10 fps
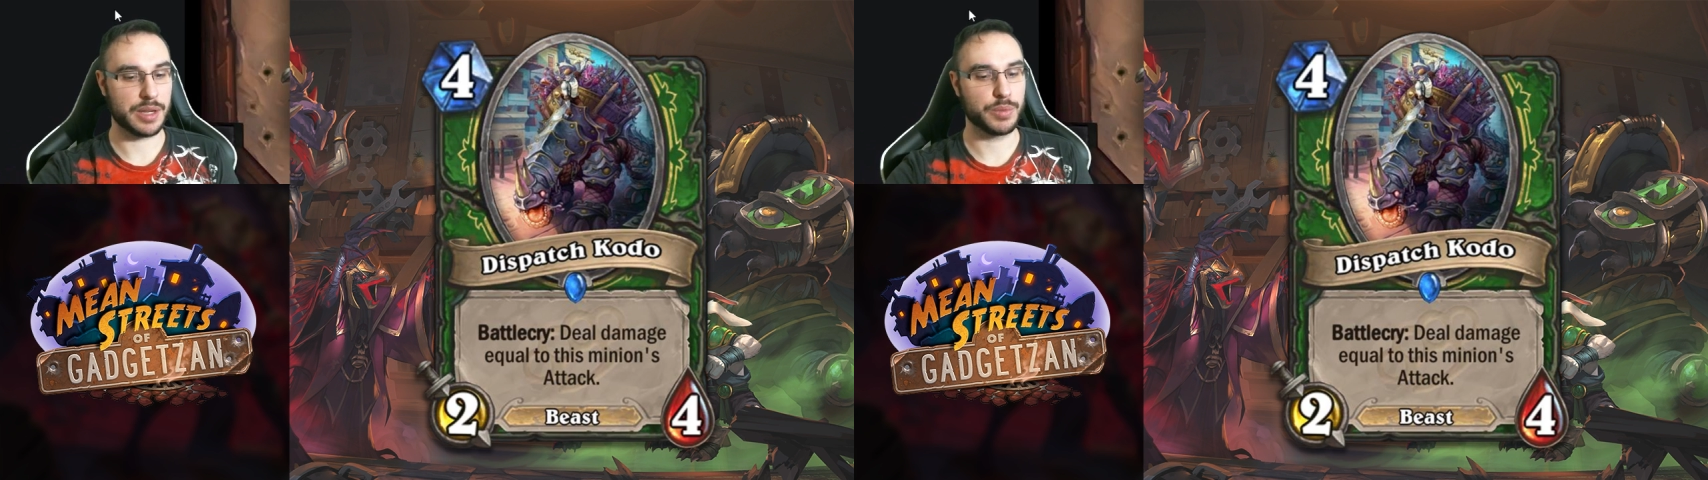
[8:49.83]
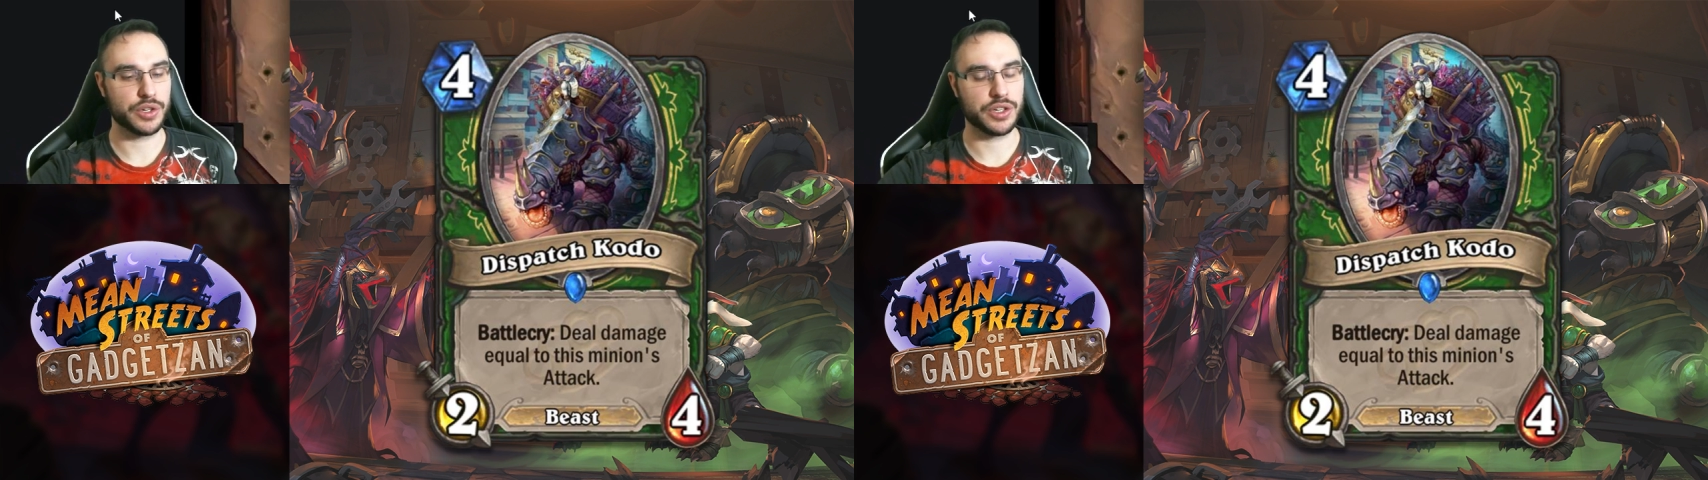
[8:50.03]

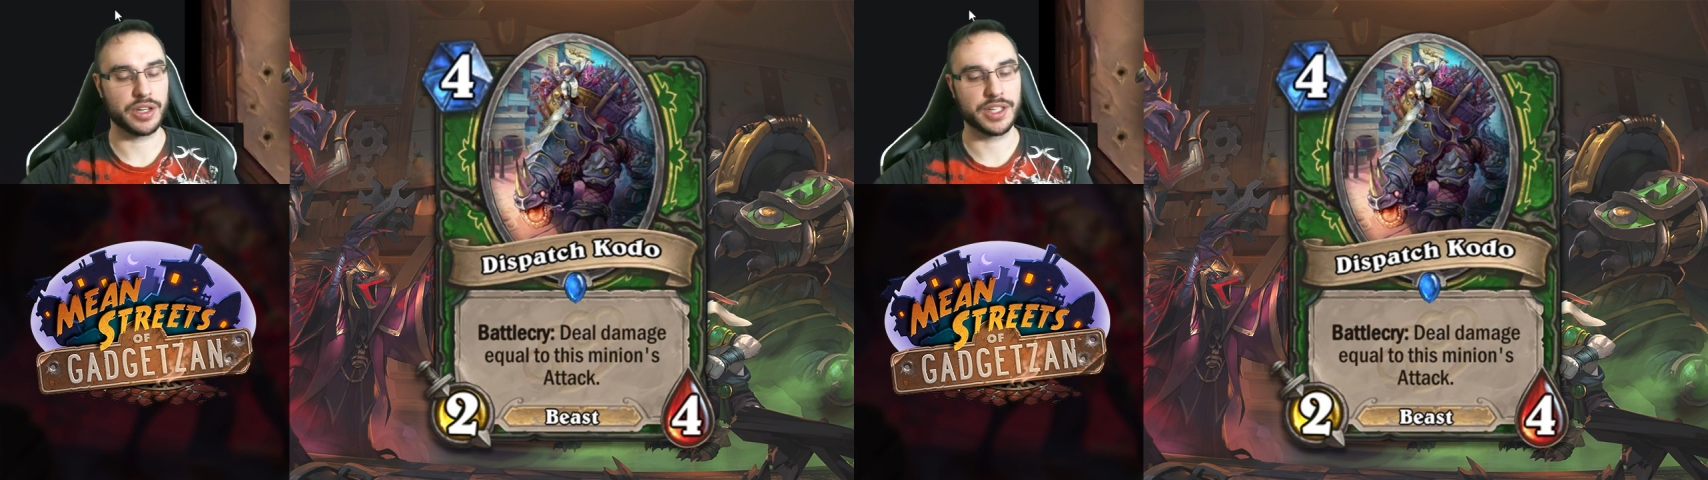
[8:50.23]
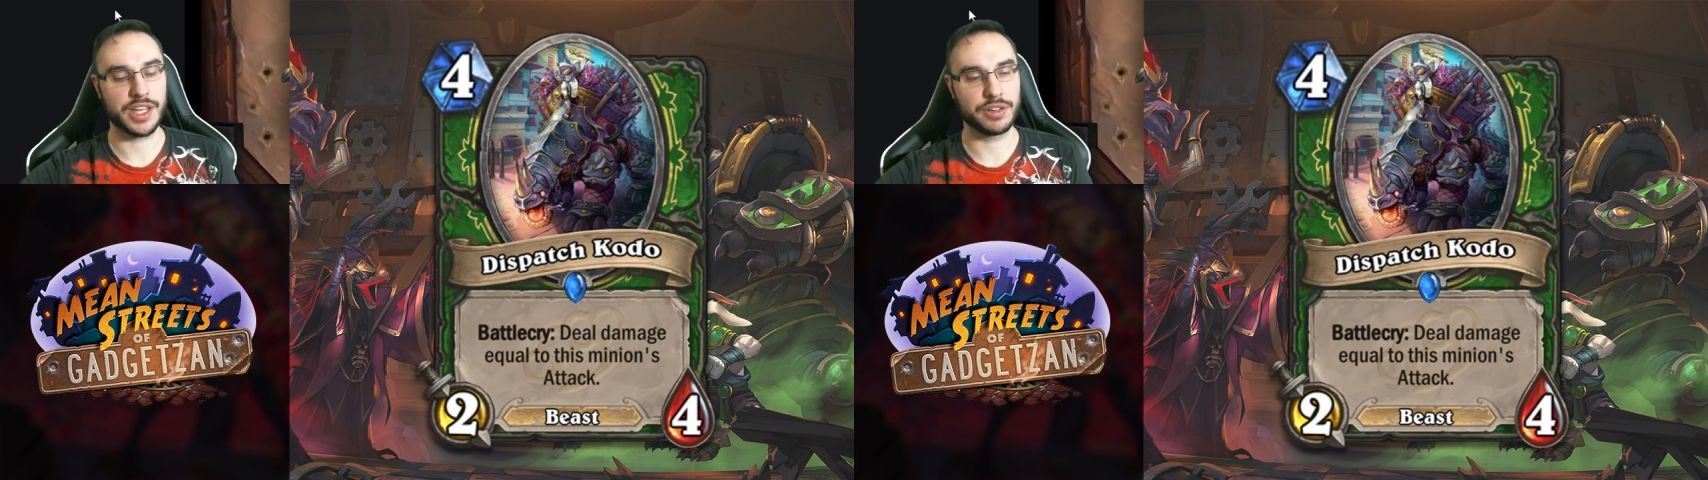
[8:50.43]
push on
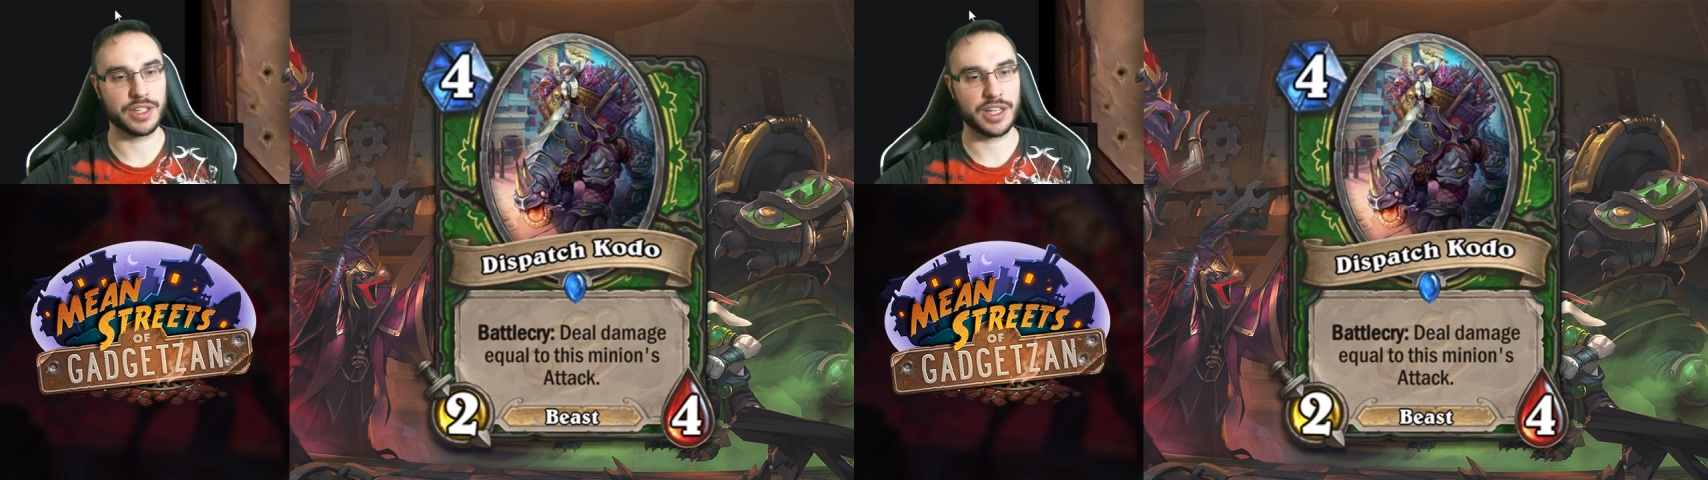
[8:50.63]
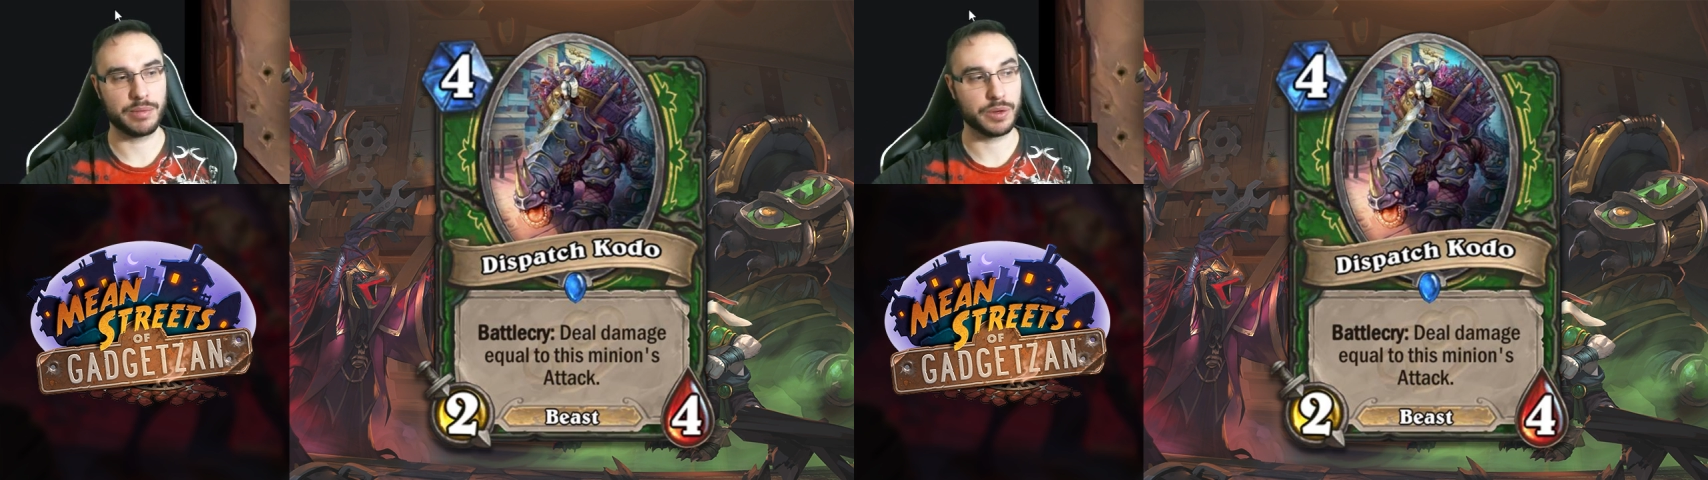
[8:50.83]
later in the
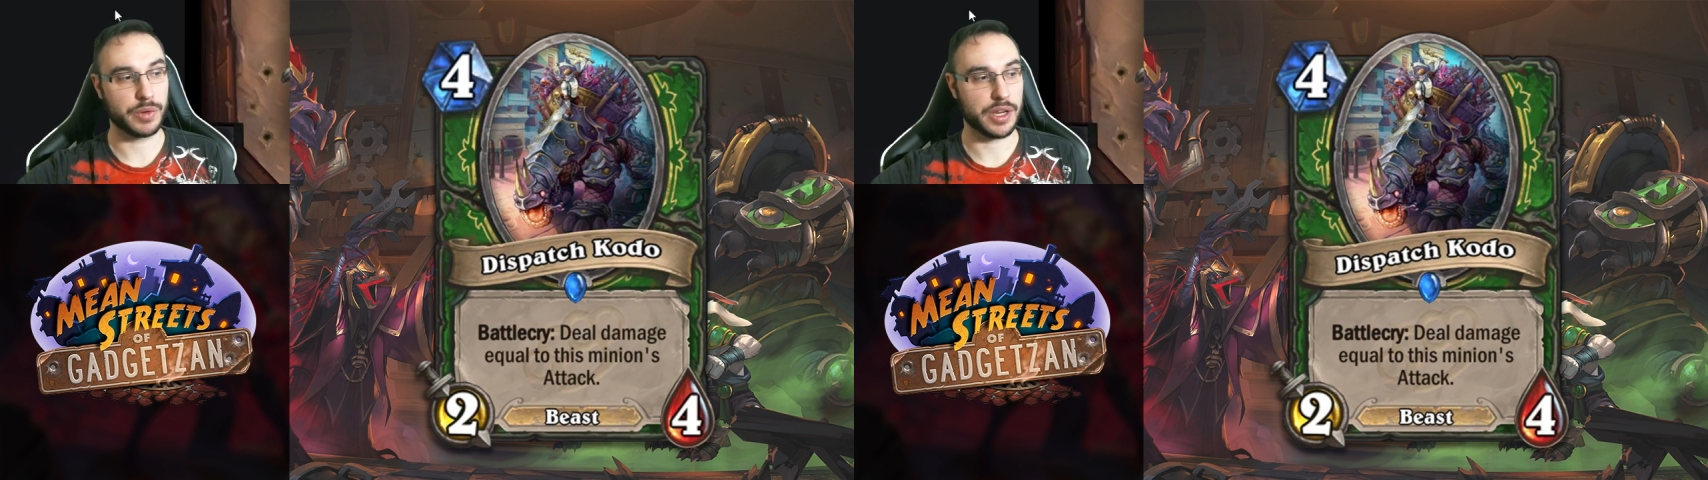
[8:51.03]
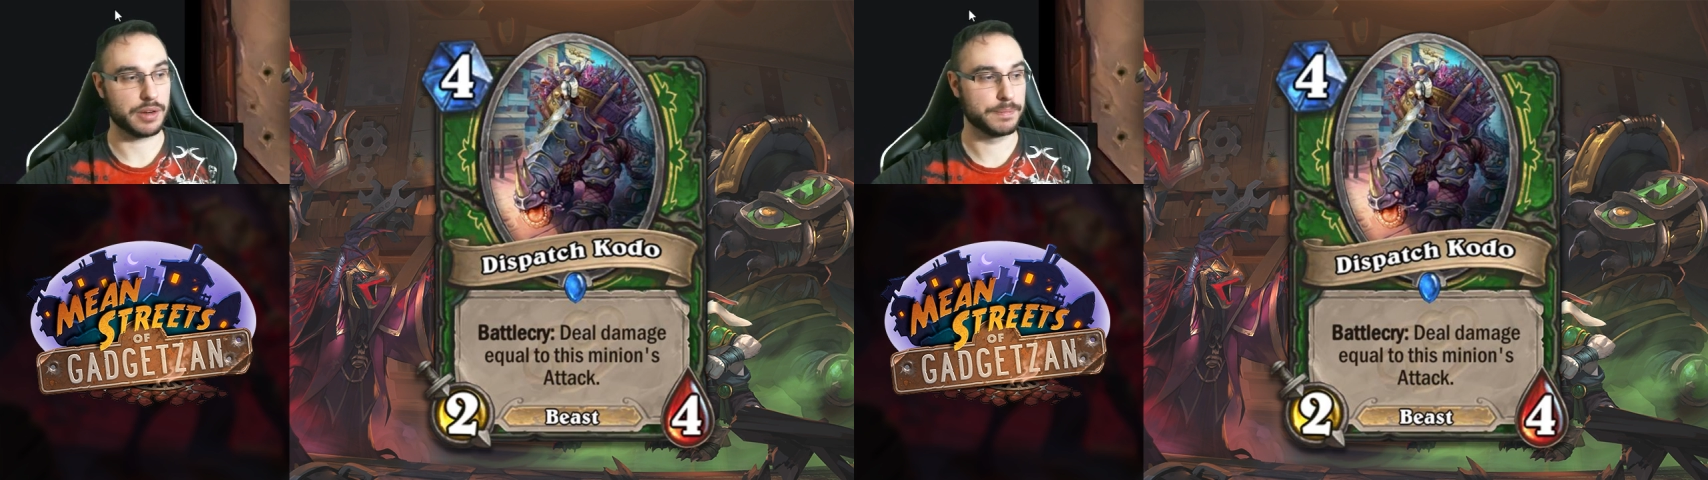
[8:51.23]
game to
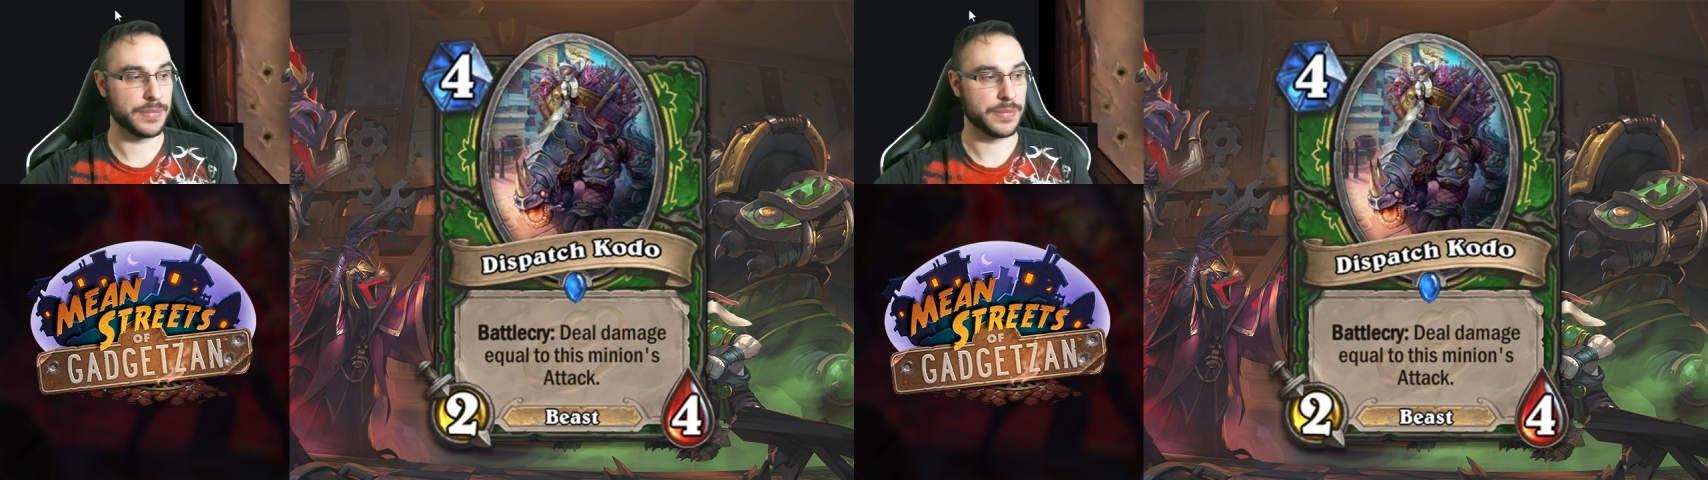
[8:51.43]
win.